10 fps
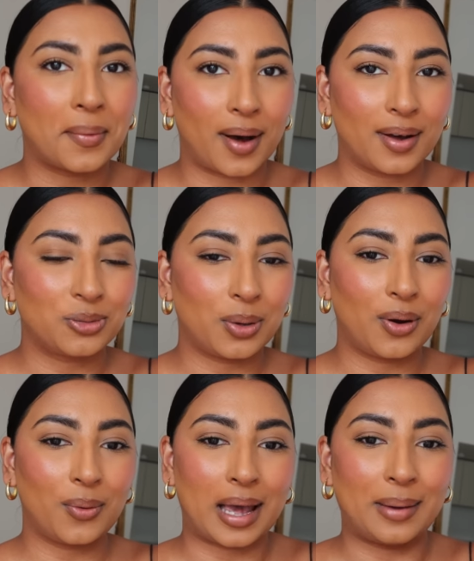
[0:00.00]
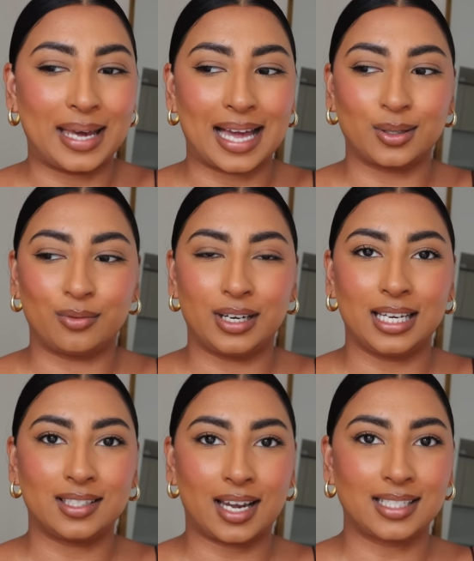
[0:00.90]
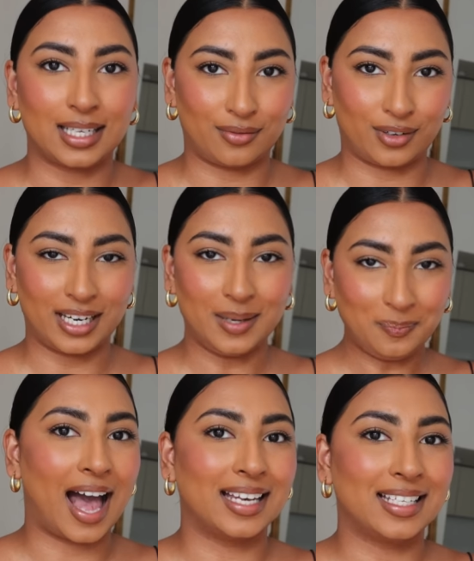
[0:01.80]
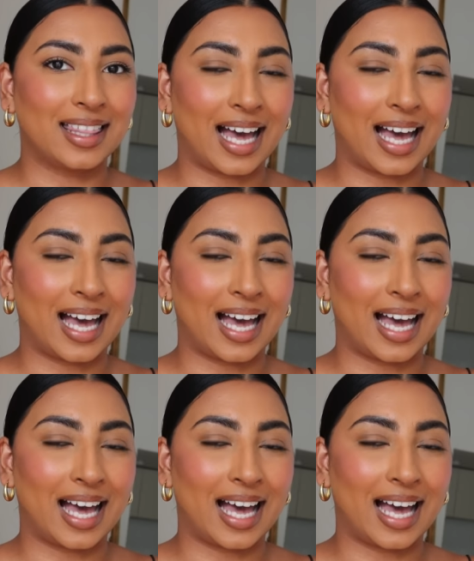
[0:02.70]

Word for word: whilst we were away we had a really exciting delivery and